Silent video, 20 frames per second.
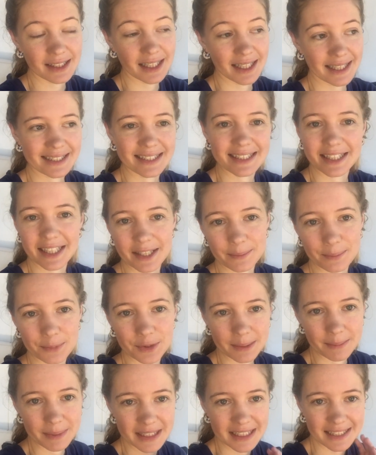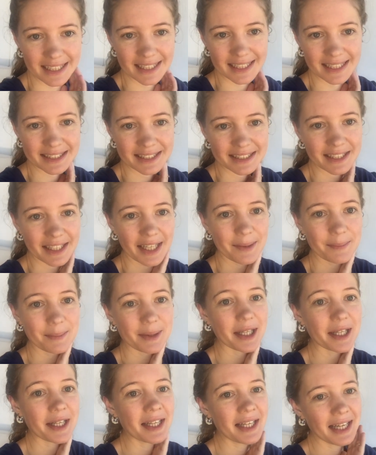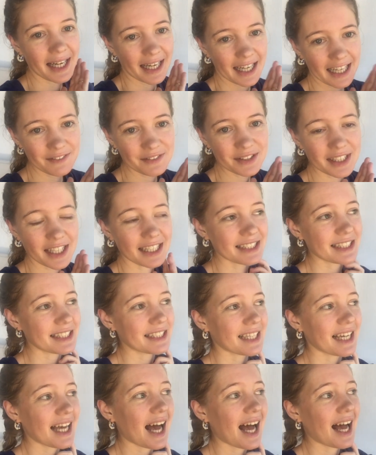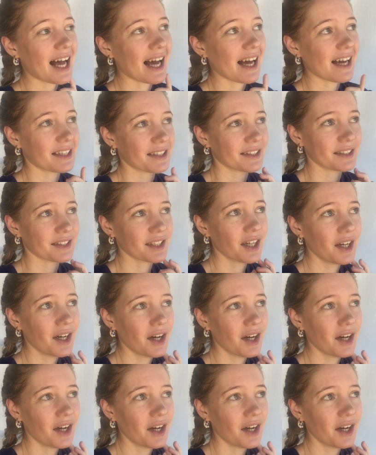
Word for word: like I said, I had a pretty busy day yesterday, but I have started it and